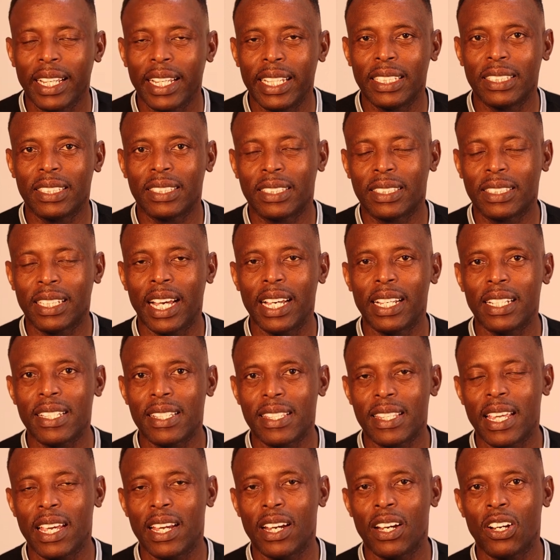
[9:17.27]
It
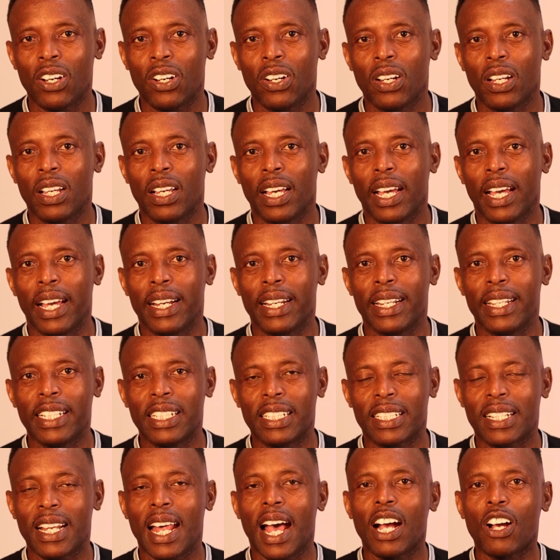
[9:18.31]
stays there and
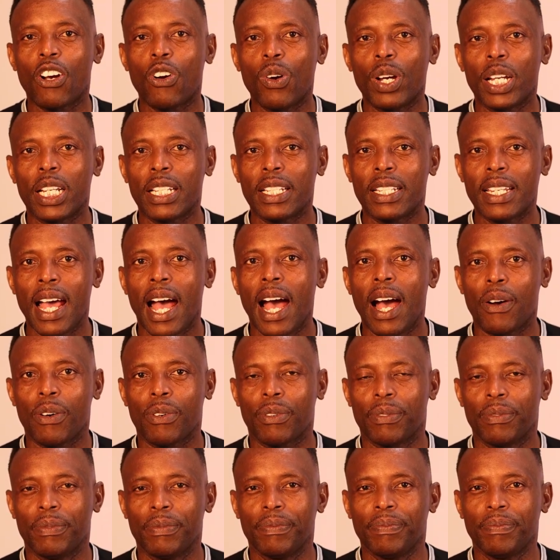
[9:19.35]
is not going
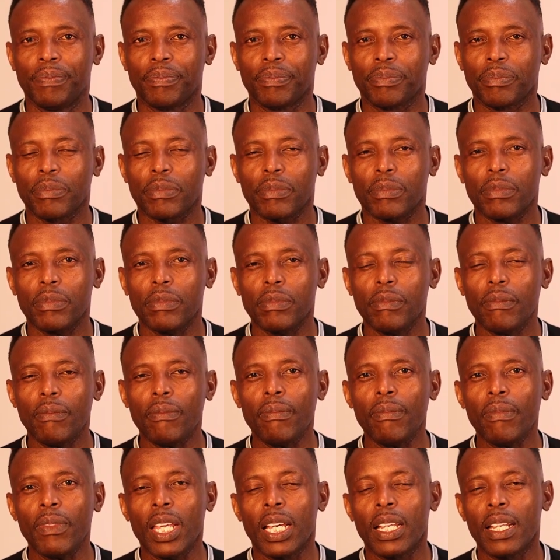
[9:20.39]
down.
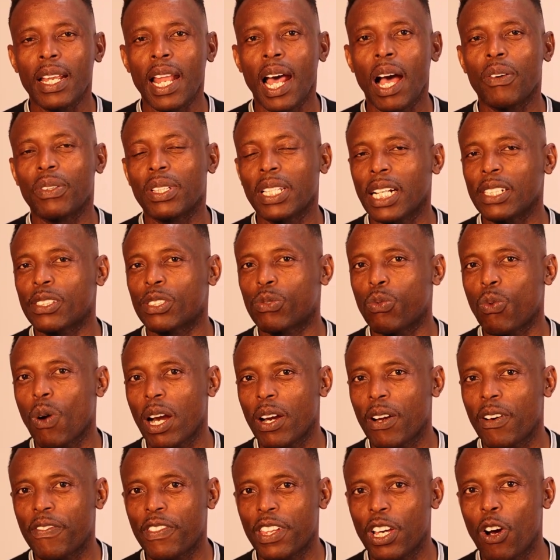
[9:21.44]
Now, that's
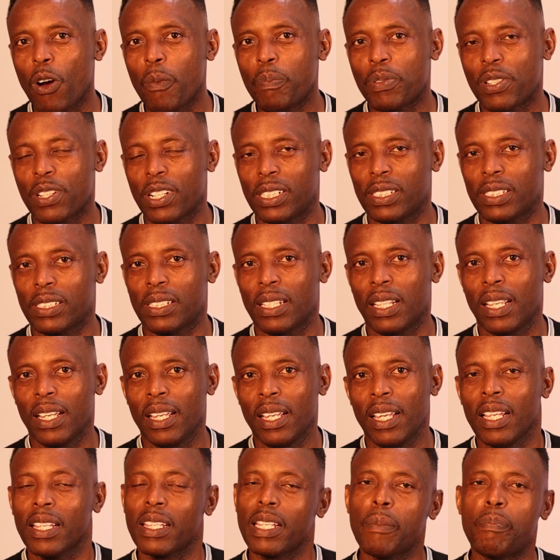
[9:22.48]
one of the options.
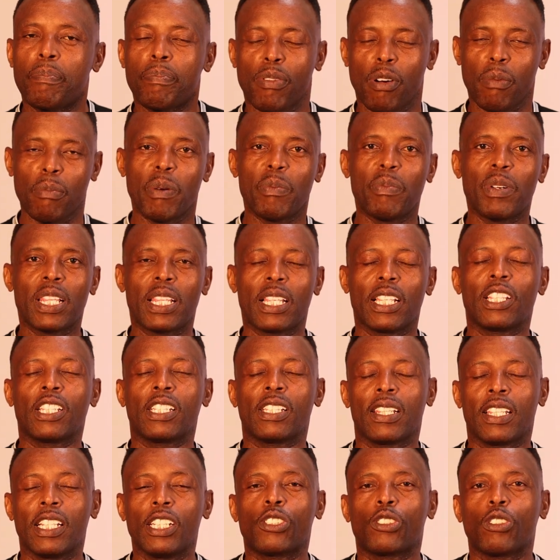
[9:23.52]
The problem with
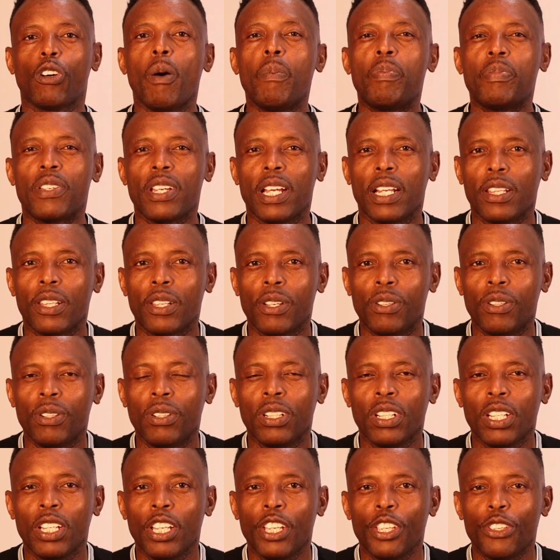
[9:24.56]
this option,
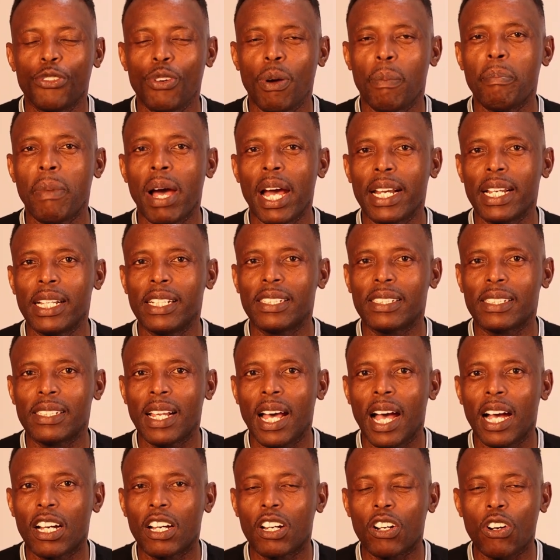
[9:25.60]
though, your money is
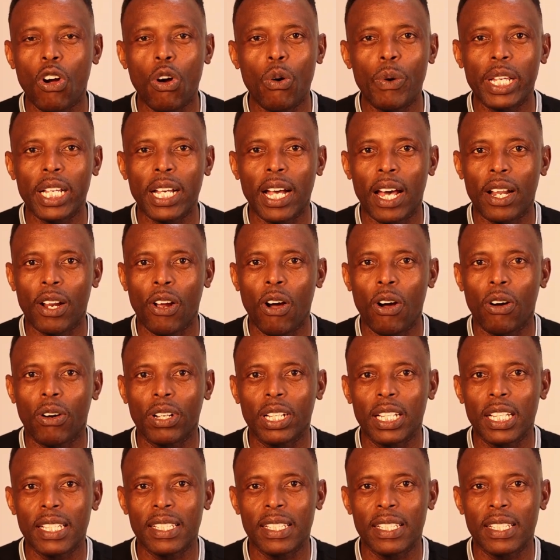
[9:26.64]
not growing at all.